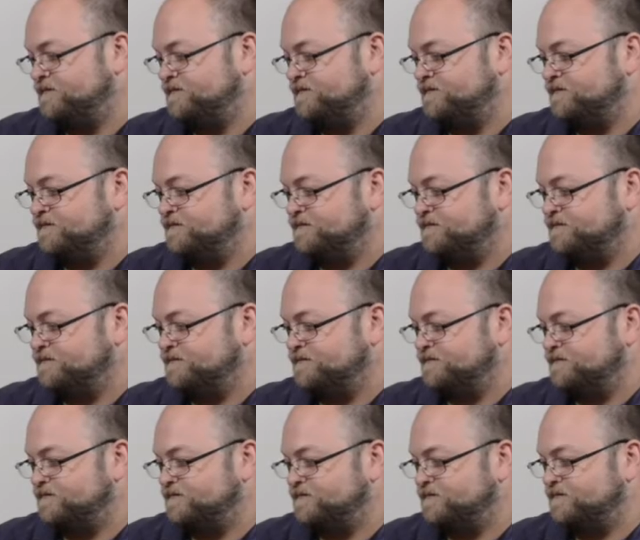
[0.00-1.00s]

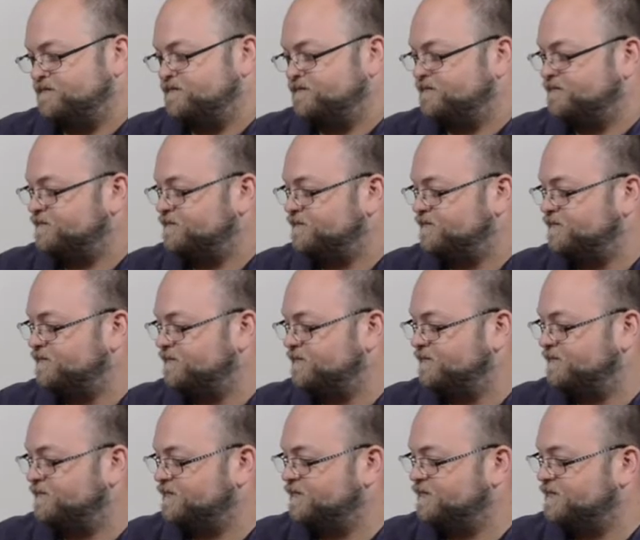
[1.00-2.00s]

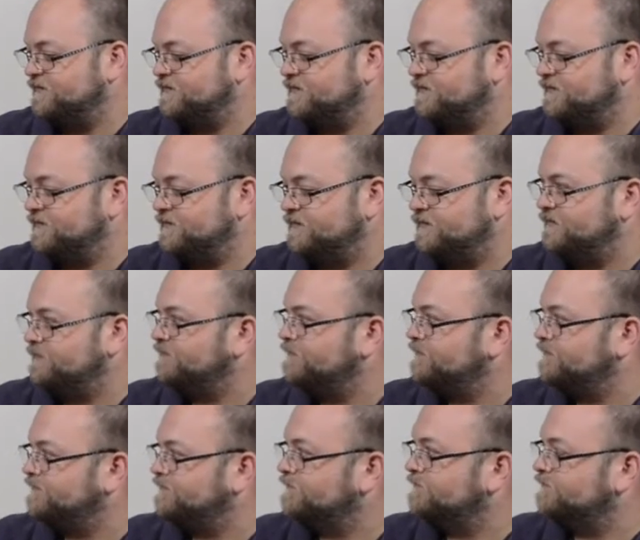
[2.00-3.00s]

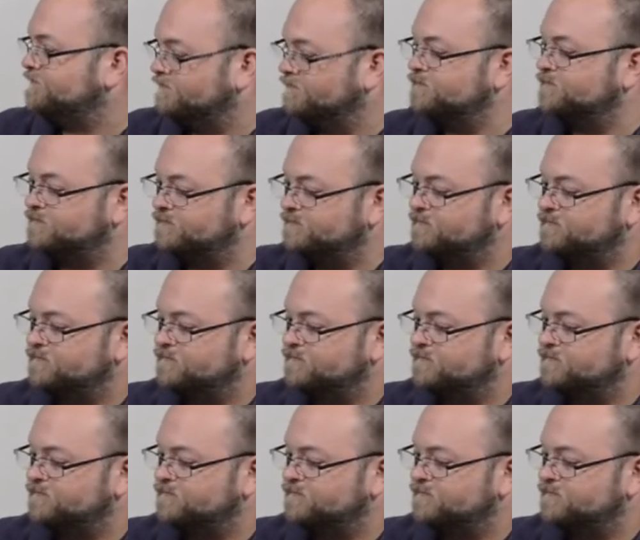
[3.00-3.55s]
(not speaking)